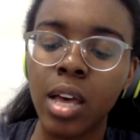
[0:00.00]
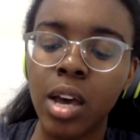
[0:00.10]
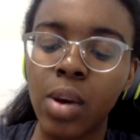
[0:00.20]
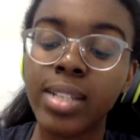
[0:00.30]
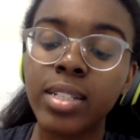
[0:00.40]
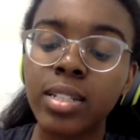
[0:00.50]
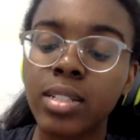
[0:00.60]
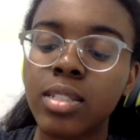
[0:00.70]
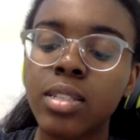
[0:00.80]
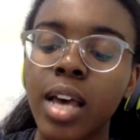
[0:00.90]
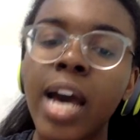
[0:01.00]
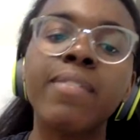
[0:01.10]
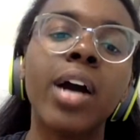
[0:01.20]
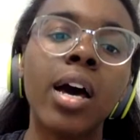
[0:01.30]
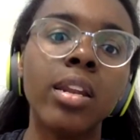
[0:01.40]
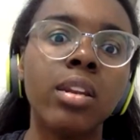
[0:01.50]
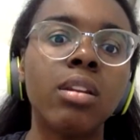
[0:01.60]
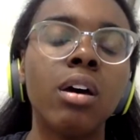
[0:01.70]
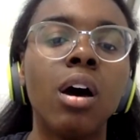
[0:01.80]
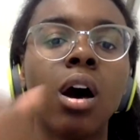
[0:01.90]
questions I've
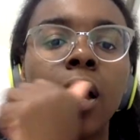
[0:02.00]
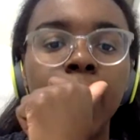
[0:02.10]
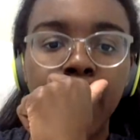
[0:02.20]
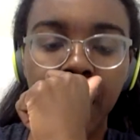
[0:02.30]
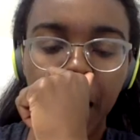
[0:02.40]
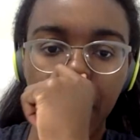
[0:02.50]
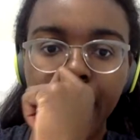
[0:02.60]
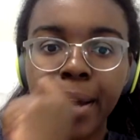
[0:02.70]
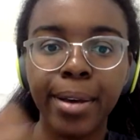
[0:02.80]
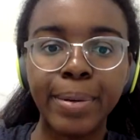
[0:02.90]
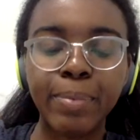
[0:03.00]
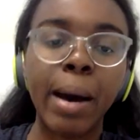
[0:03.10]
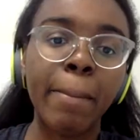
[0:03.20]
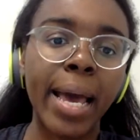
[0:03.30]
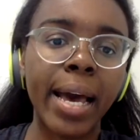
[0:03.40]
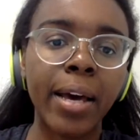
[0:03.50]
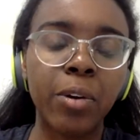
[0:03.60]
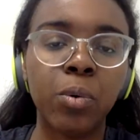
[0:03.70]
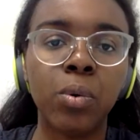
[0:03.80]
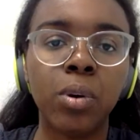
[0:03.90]
gotten on Wattpad
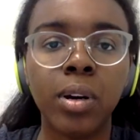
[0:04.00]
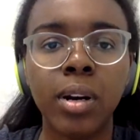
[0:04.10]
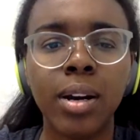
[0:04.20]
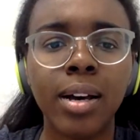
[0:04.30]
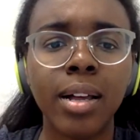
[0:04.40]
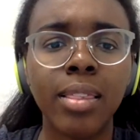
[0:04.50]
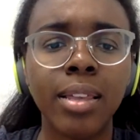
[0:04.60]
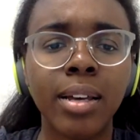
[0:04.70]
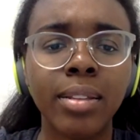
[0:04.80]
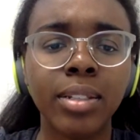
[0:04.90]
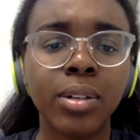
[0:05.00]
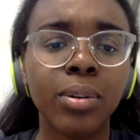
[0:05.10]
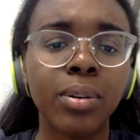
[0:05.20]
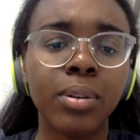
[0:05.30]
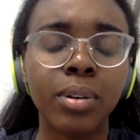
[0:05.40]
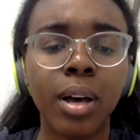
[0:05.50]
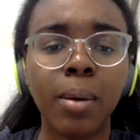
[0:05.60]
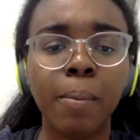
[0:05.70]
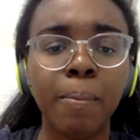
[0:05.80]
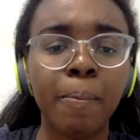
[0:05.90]
or the
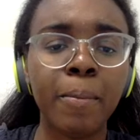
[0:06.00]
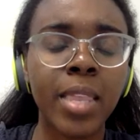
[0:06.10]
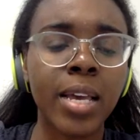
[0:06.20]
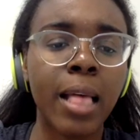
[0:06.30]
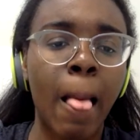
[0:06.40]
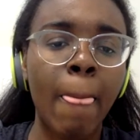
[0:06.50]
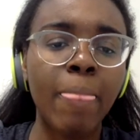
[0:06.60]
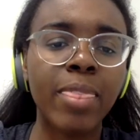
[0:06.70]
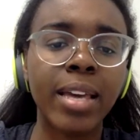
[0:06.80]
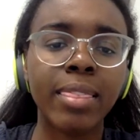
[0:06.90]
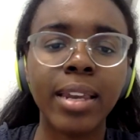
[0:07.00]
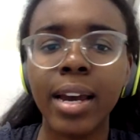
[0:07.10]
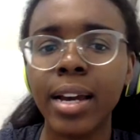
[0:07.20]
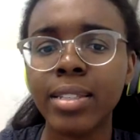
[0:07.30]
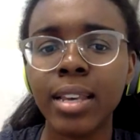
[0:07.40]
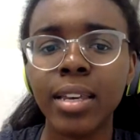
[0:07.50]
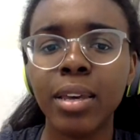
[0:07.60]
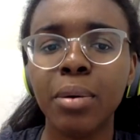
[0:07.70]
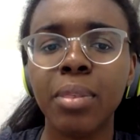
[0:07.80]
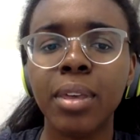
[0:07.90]
little thing that I sent
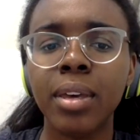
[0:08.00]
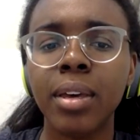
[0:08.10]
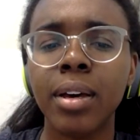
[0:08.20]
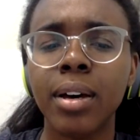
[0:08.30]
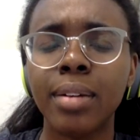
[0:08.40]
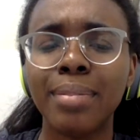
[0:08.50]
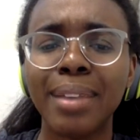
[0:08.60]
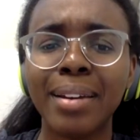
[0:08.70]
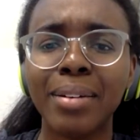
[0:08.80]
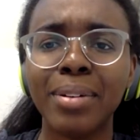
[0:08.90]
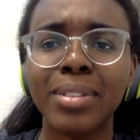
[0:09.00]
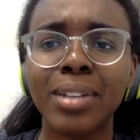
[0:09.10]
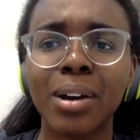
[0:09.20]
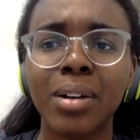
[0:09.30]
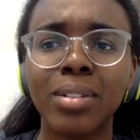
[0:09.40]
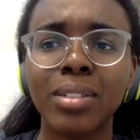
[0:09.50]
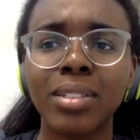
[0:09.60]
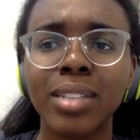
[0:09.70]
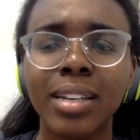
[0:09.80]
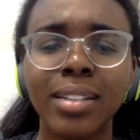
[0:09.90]
you, the I don't know what it's called.
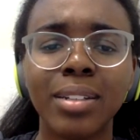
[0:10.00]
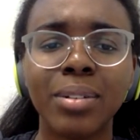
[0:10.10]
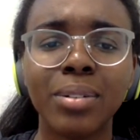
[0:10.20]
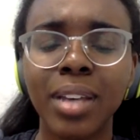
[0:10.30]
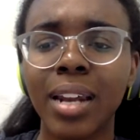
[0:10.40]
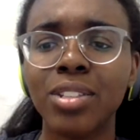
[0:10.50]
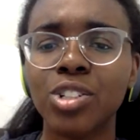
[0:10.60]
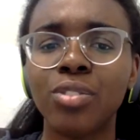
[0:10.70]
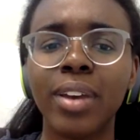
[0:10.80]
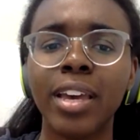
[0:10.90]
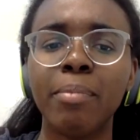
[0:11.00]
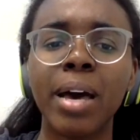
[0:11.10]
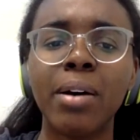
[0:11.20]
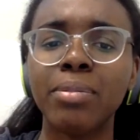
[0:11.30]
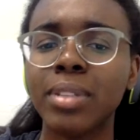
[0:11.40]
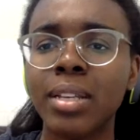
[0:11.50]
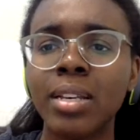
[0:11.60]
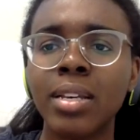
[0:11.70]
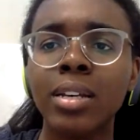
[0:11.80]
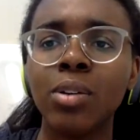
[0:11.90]
It's like a little kind of survey about
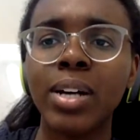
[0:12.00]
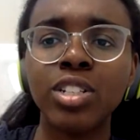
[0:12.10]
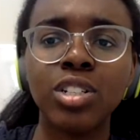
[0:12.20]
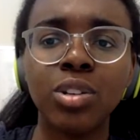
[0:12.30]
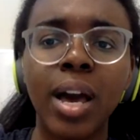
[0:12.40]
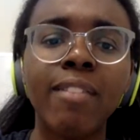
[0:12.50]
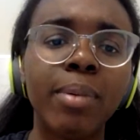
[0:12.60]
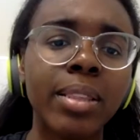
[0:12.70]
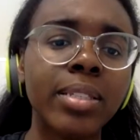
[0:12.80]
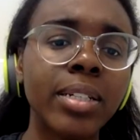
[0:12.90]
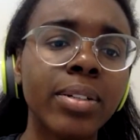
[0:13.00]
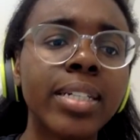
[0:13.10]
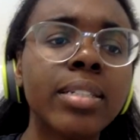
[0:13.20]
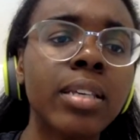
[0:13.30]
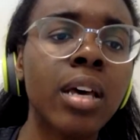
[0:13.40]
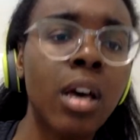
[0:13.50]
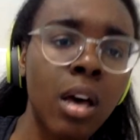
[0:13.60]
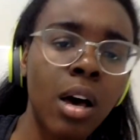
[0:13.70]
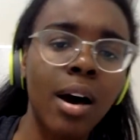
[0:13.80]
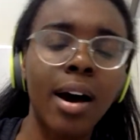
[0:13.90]
questions you have about the series.
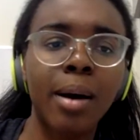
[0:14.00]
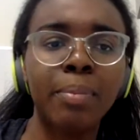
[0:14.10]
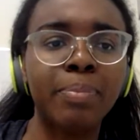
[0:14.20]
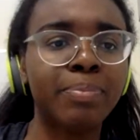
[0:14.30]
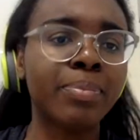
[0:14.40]
Um,